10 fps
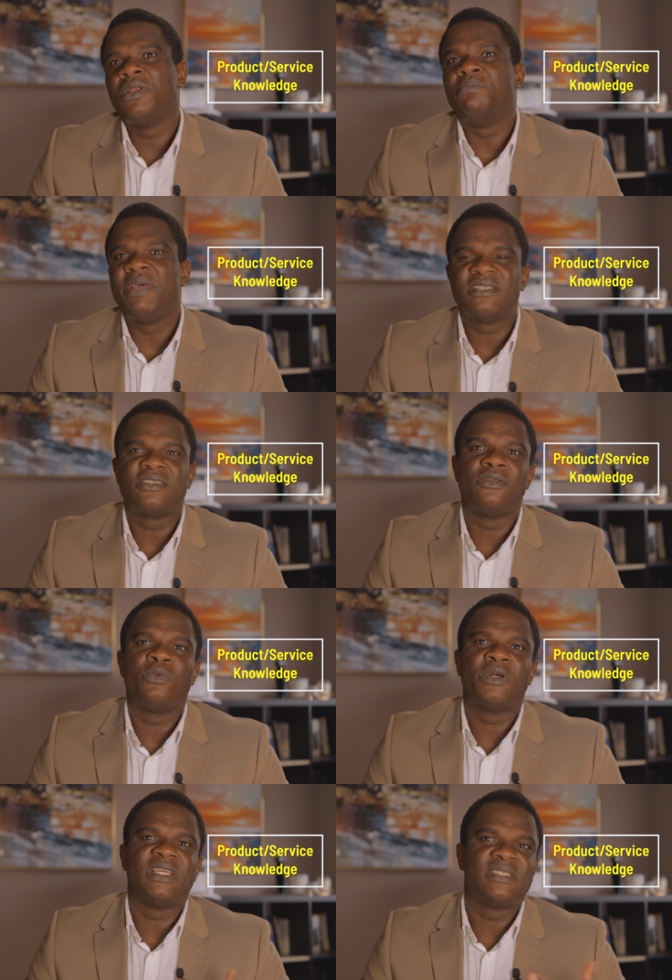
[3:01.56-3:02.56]
it based on
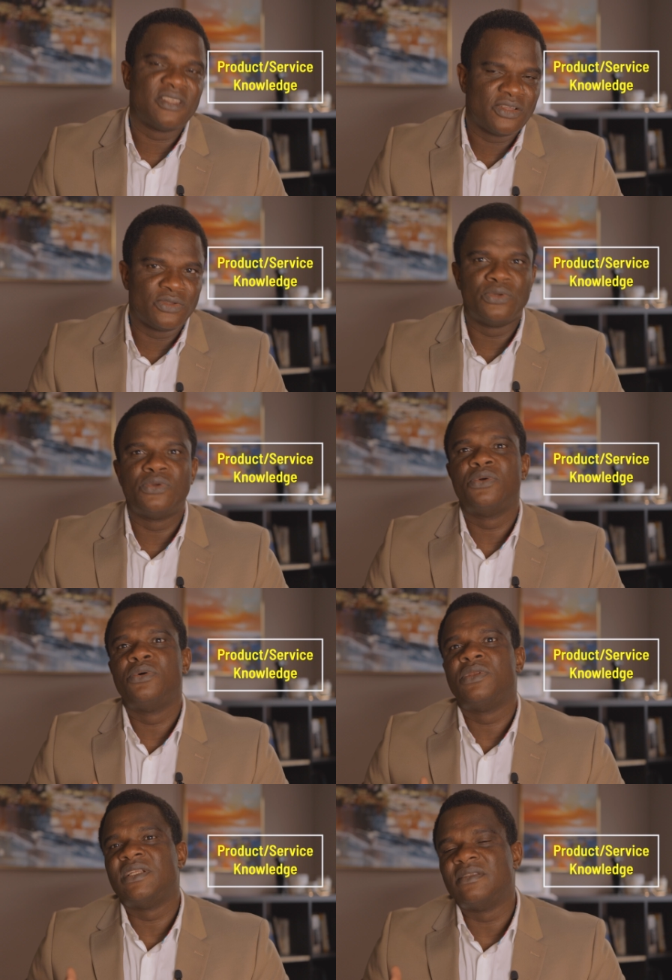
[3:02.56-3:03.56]
what they see on
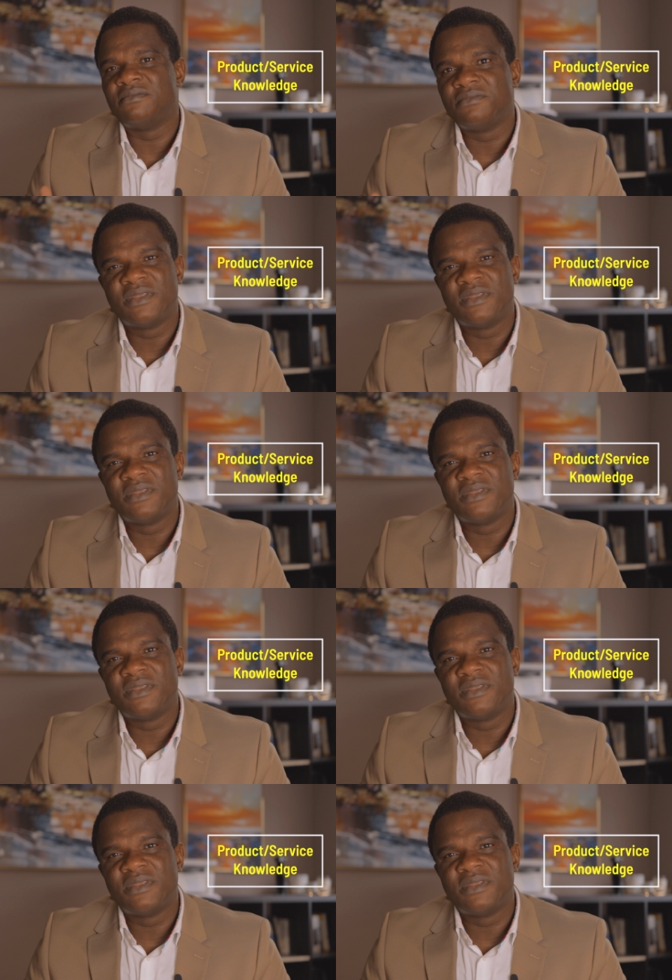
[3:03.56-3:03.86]
Google and